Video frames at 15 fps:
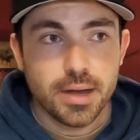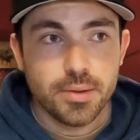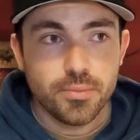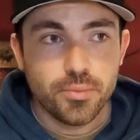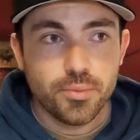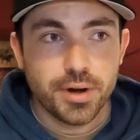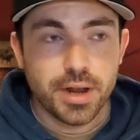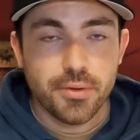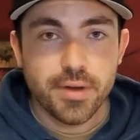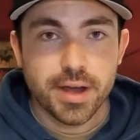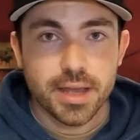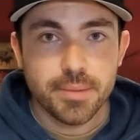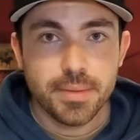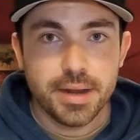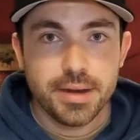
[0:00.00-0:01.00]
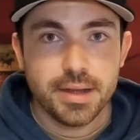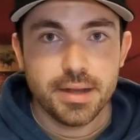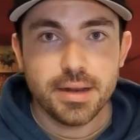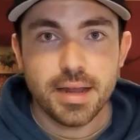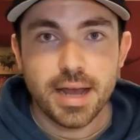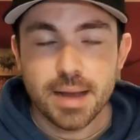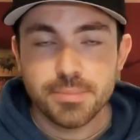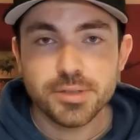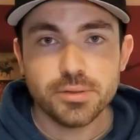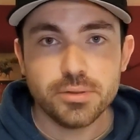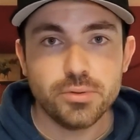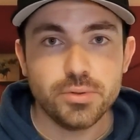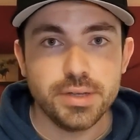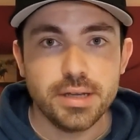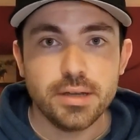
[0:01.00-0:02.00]
Would I recommend it?
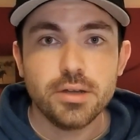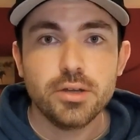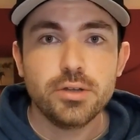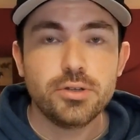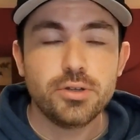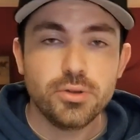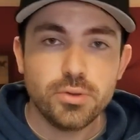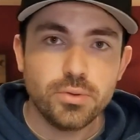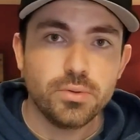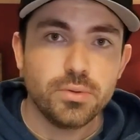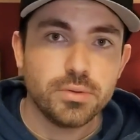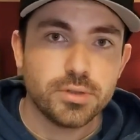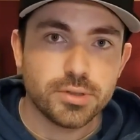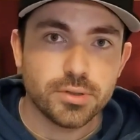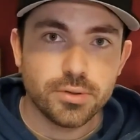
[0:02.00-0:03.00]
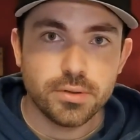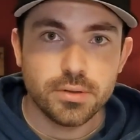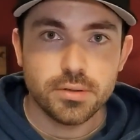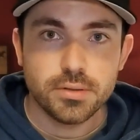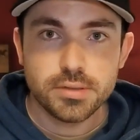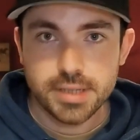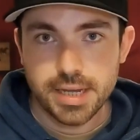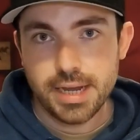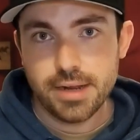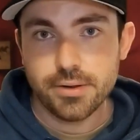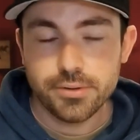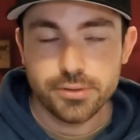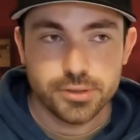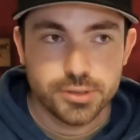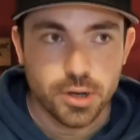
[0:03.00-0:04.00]
Absolutely, to certain
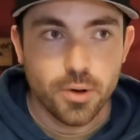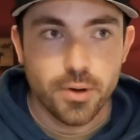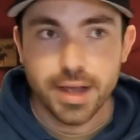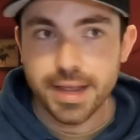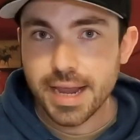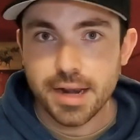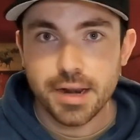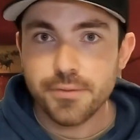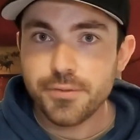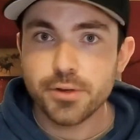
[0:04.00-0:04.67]
skaters. So again, if you're